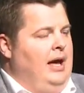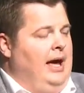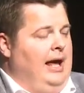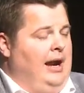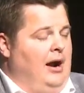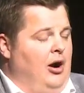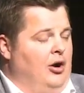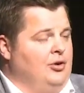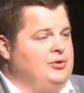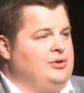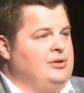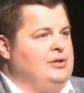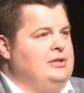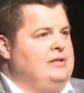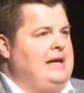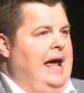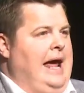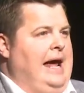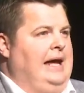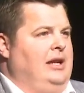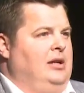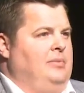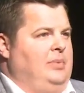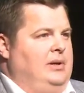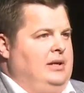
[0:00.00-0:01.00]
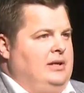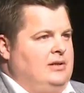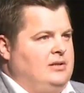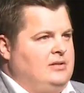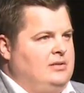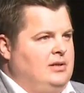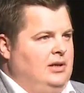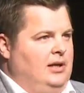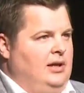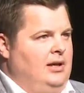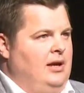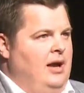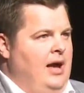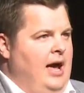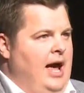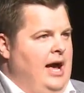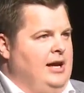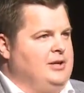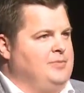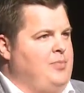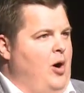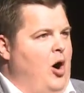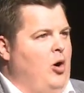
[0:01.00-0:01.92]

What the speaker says: and also these A to B to C, has